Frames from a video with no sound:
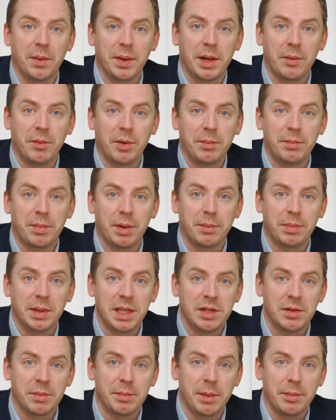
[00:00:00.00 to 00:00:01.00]
on that one, but
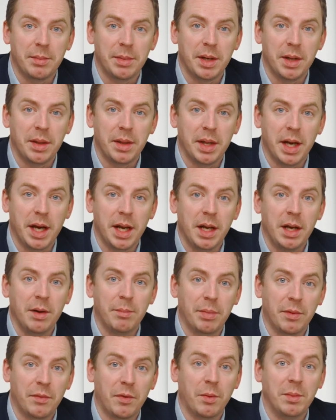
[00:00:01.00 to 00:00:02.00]
please remember that
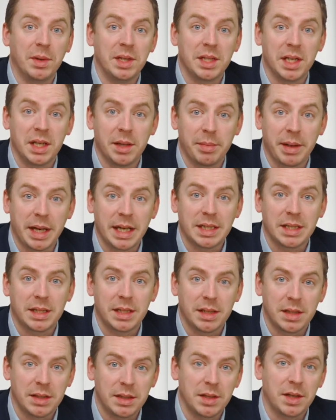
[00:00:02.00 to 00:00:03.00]
performance in the past
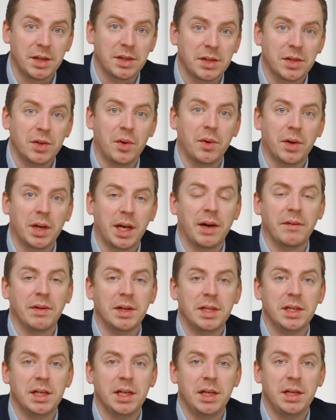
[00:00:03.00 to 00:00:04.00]
does not
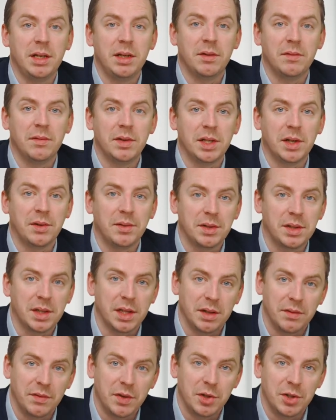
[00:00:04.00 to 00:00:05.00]
guarantee results
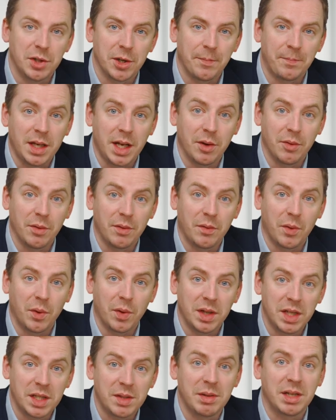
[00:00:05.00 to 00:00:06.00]
in the future. Now,
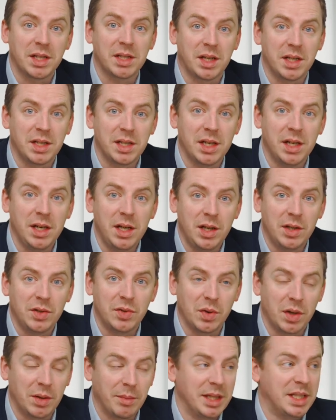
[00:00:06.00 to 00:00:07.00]
for this week's idea,
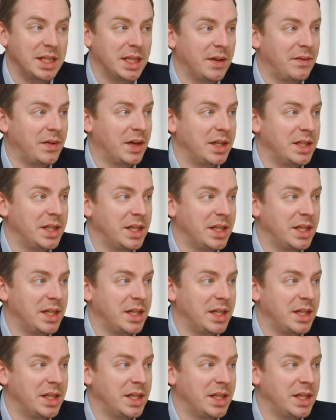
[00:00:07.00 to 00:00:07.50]
joining me to give the